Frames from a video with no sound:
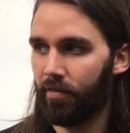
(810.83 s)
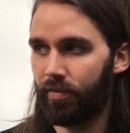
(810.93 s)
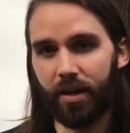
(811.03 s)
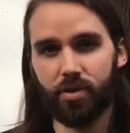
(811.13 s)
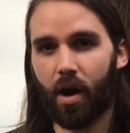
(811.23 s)

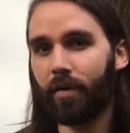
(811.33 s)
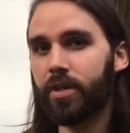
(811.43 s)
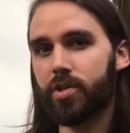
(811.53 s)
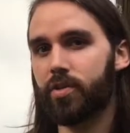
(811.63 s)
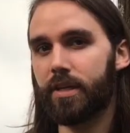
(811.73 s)
that's
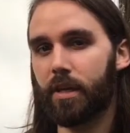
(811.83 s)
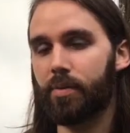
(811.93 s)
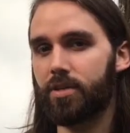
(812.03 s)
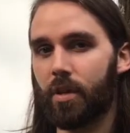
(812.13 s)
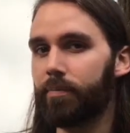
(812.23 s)
obviously going to
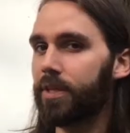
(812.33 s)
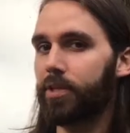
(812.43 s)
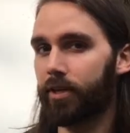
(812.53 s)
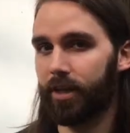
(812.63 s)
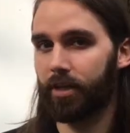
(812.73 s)
be something
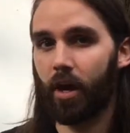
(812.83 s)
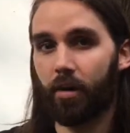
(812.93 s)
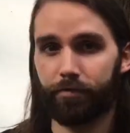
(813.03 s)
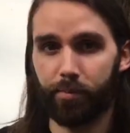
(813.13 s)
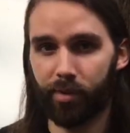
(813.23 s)
you're going to
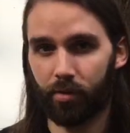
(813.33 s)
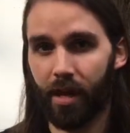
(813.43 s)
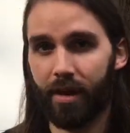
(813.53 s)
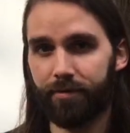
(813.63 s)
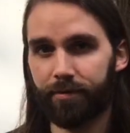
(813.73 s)
cut from your
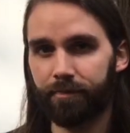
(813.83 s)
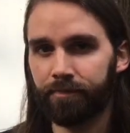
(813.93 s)
life.